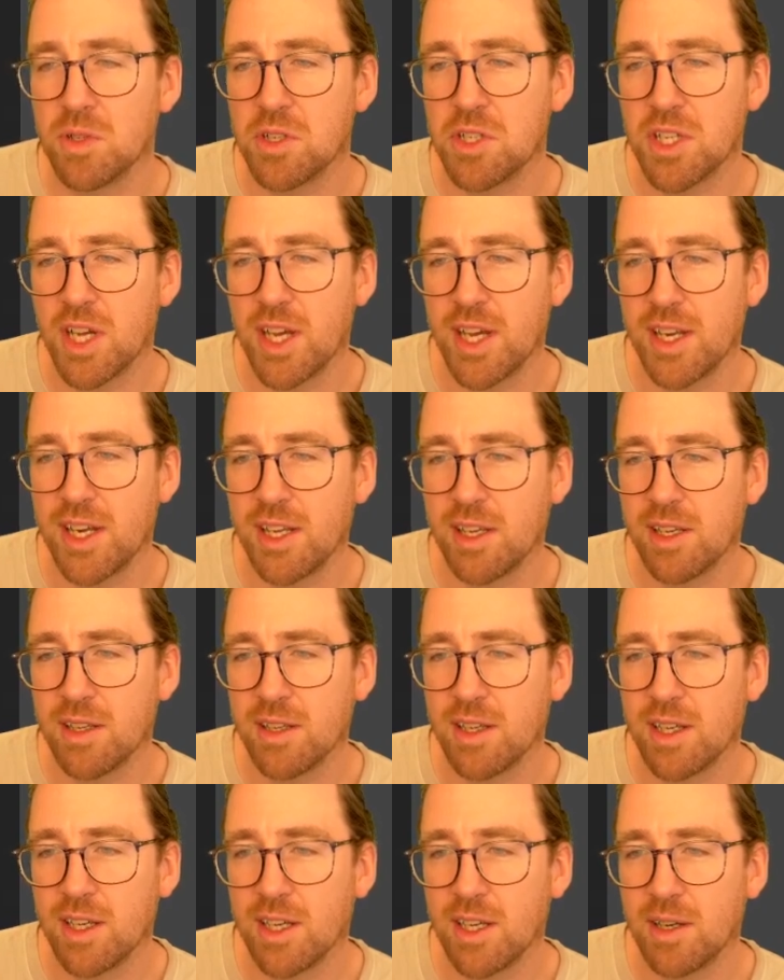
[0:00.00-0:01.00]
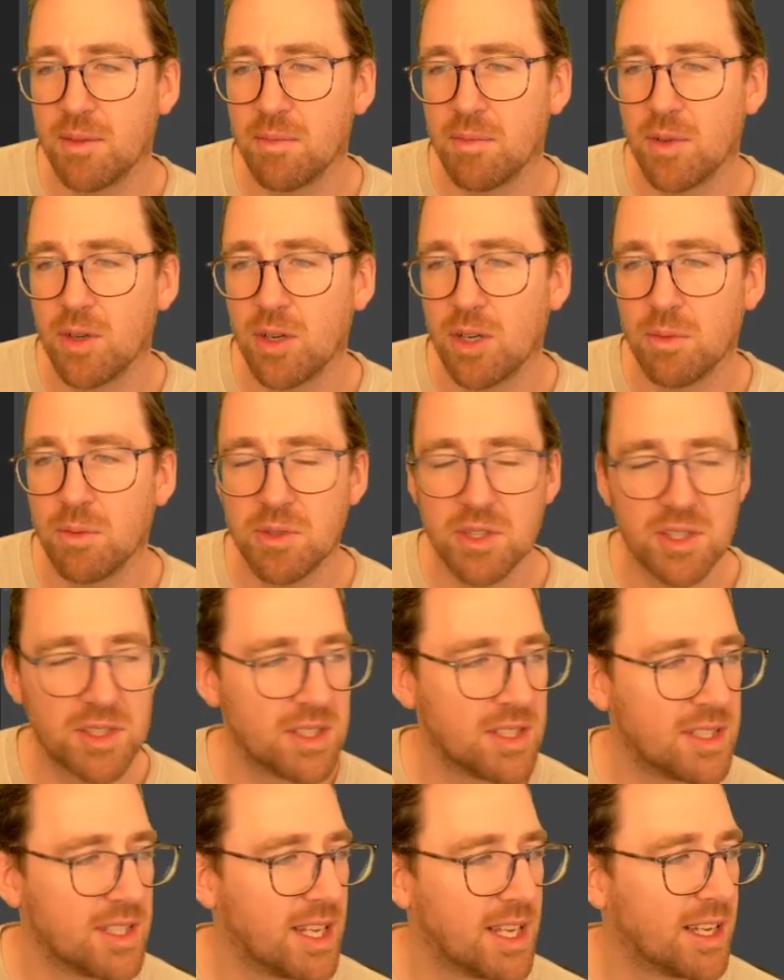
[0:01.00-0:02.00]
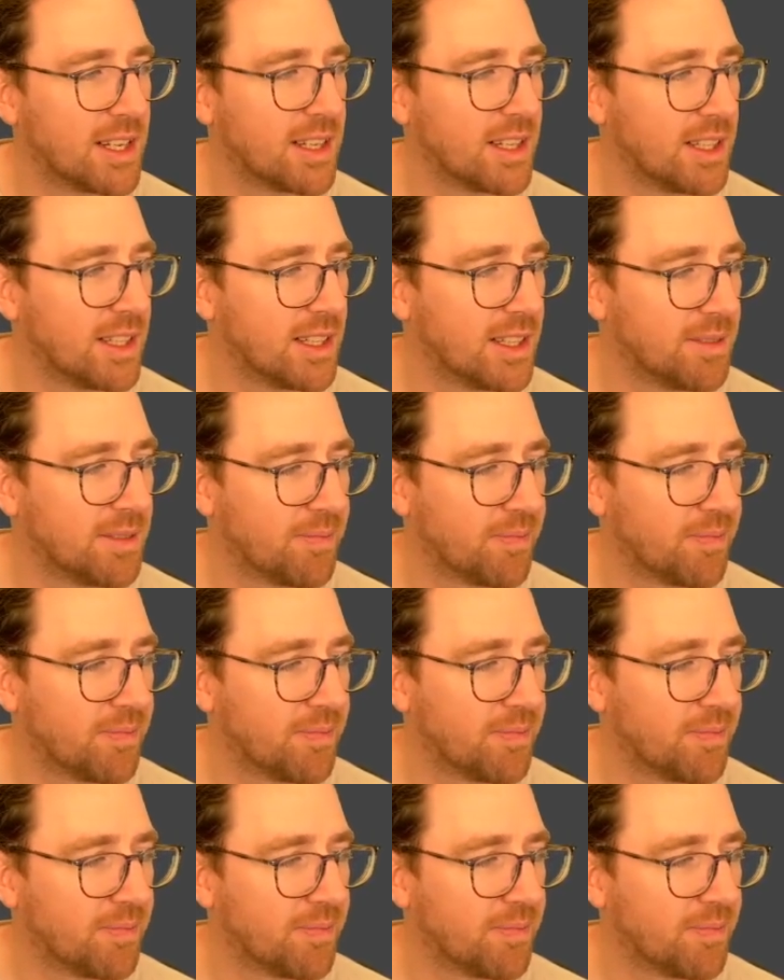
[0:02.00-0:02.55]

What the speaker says: shading options down here,